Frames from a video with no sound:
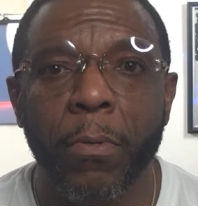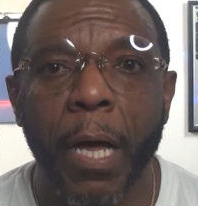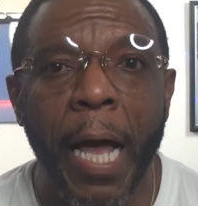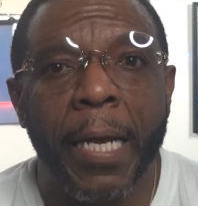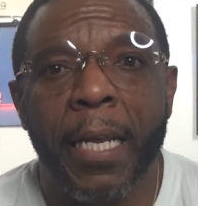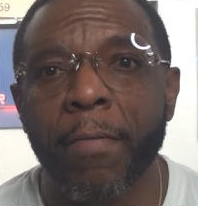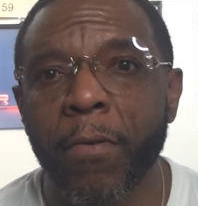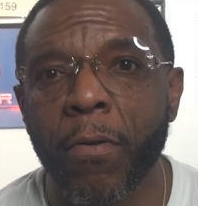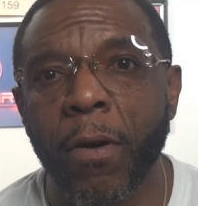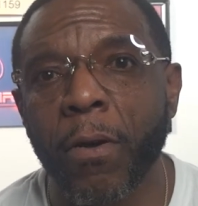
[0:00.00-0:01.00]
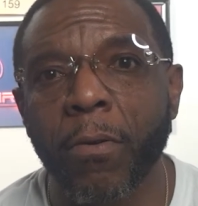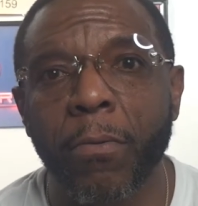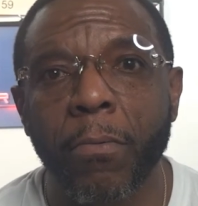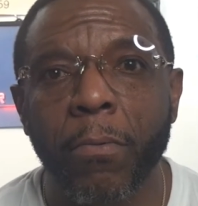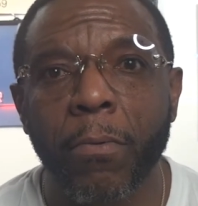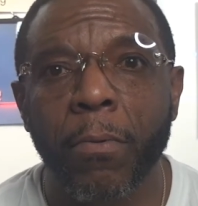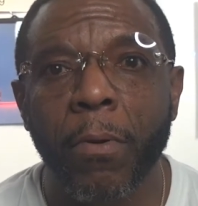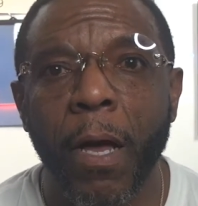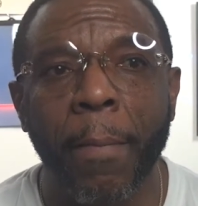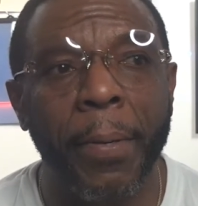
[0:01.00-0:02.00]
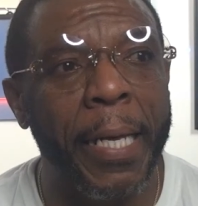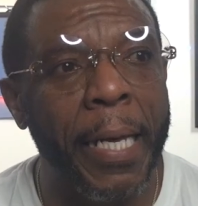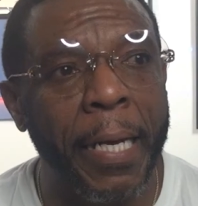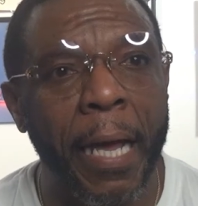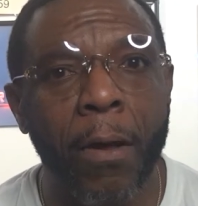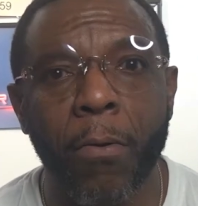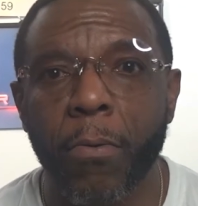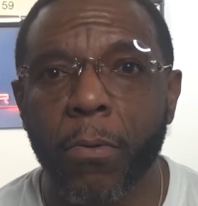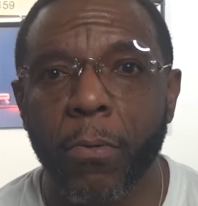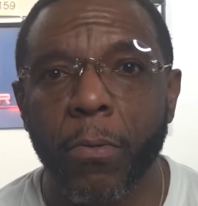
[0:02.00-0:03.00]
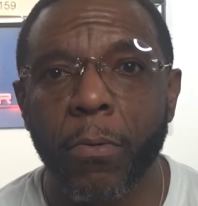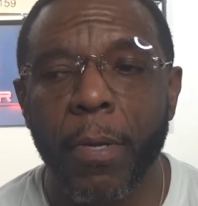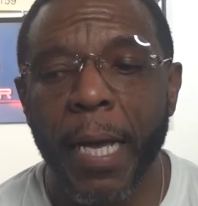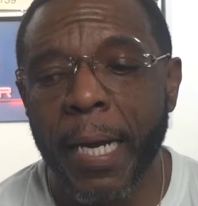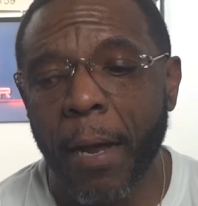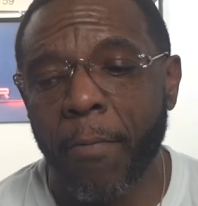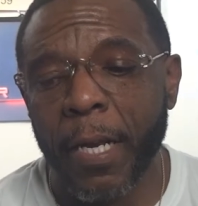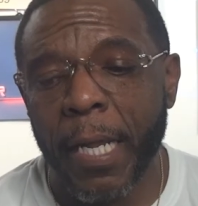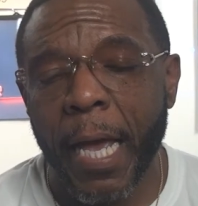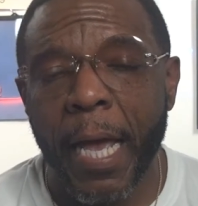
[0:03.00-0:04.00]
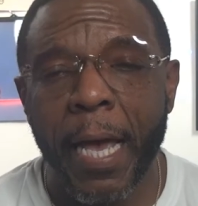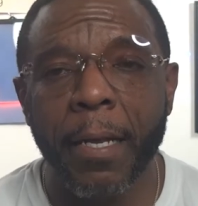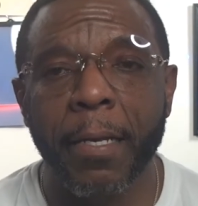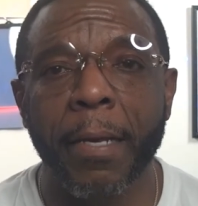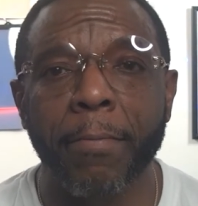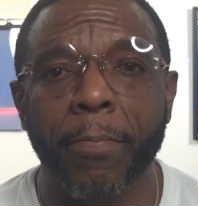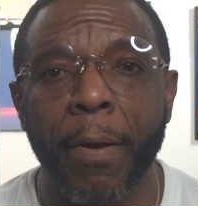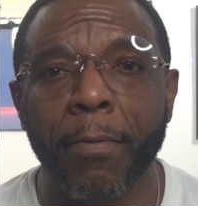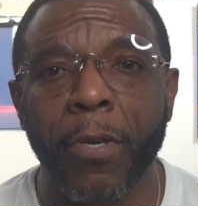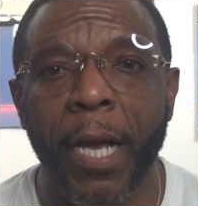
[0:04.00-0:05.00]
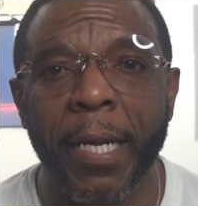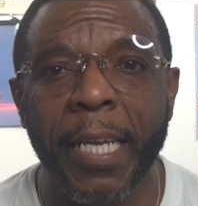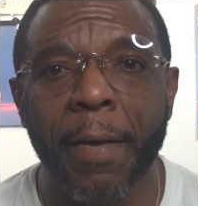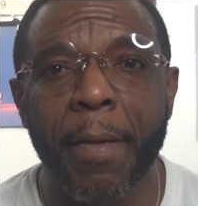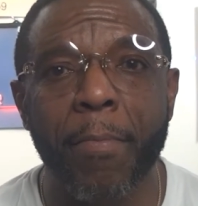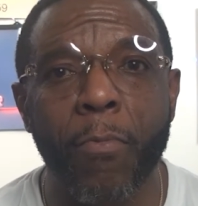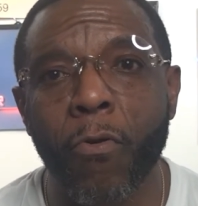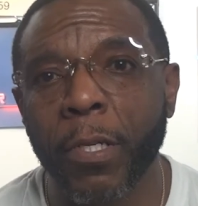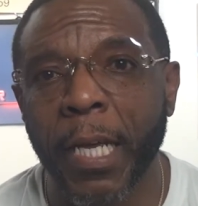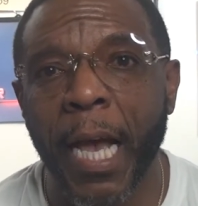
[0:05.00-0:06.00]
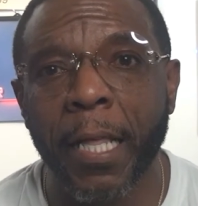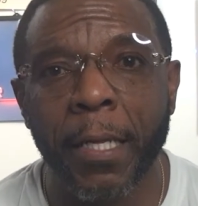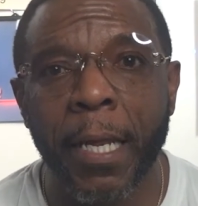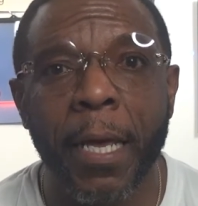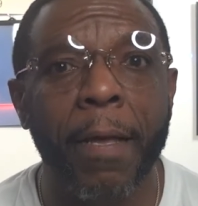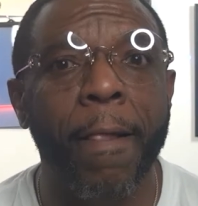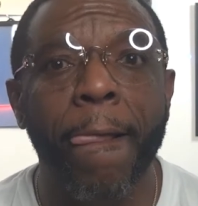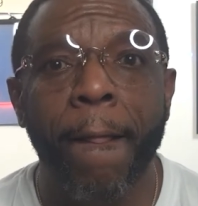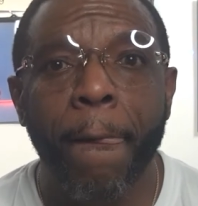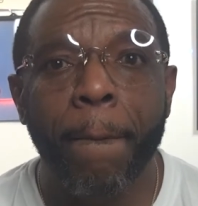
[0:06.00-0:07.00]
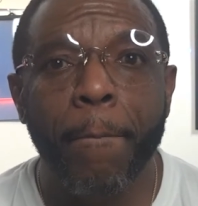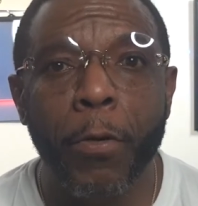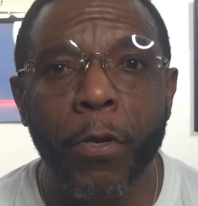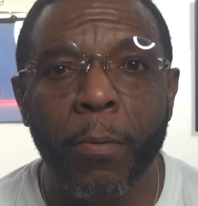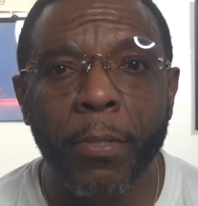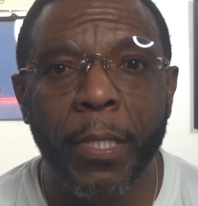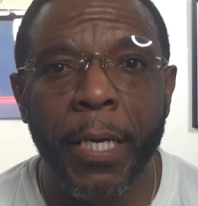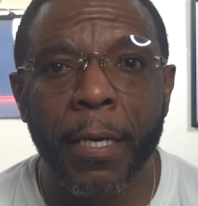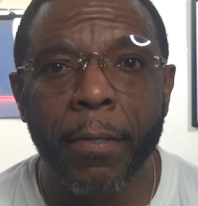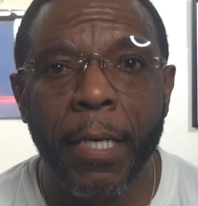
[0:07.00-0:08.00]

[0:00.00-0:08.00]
I ain't never going home. I play it out, and I really had, they, they was trying to give me more time than that. You know what I'm saying?